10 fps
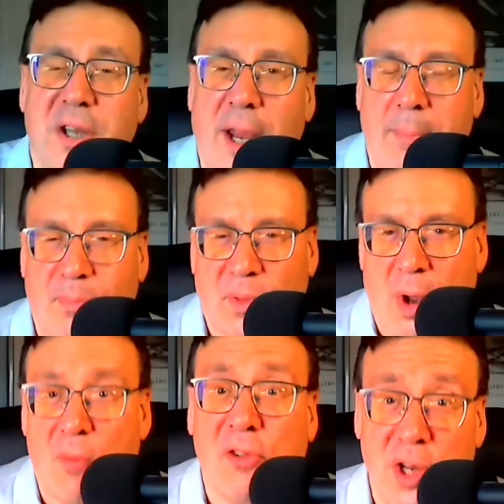time.
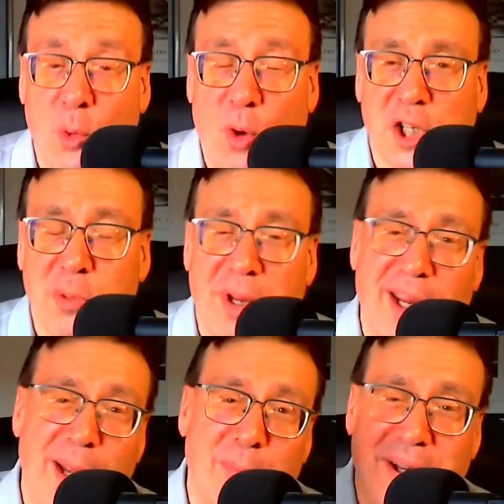Hopefully you'll watch me
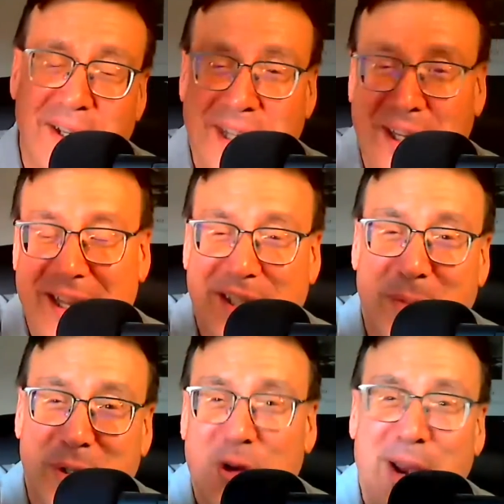again. Please hit that
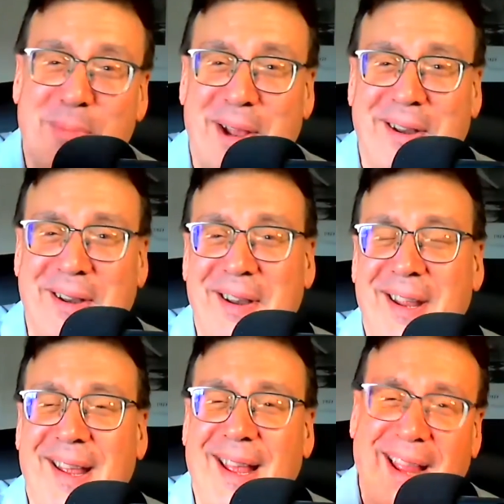subscribe button
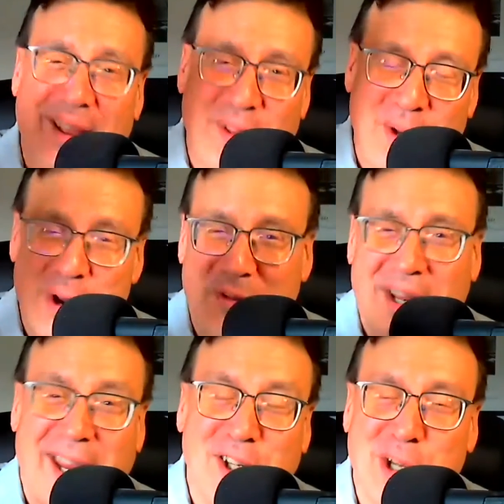and the
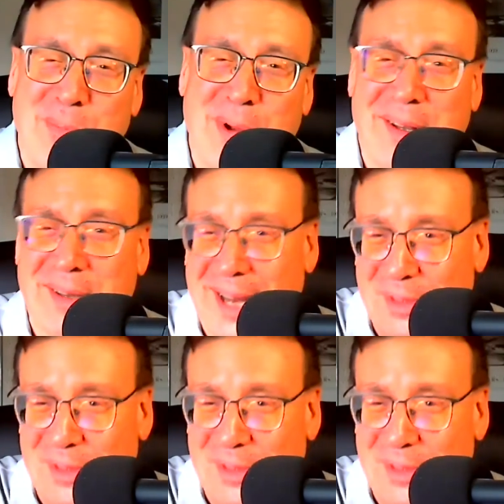notification button. Get